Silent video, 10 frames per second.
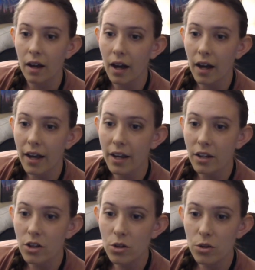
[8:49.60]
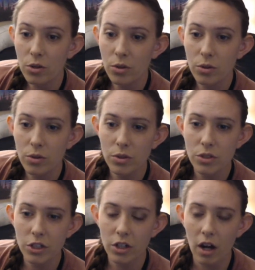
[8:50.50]
I
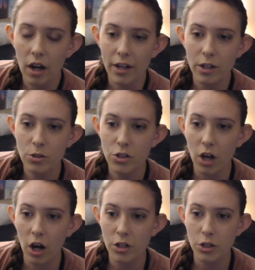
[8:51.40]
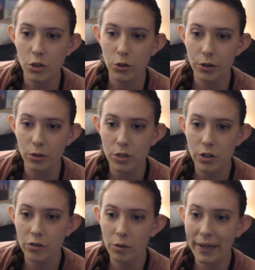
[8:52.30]
used your art tutorials
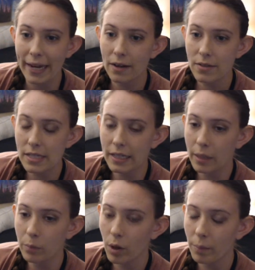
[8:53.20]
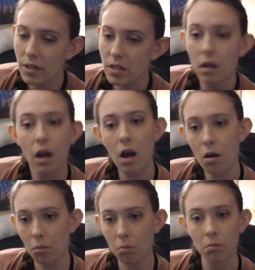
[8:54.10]
for my counseling appointment.
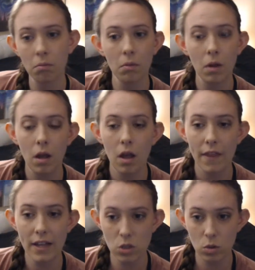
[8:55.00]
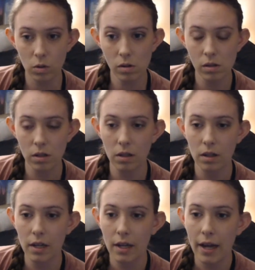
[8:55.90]
Oh. That's cool.
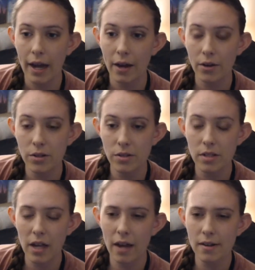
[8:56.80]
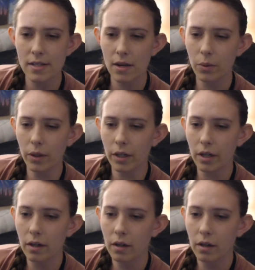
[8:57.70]
How does that work?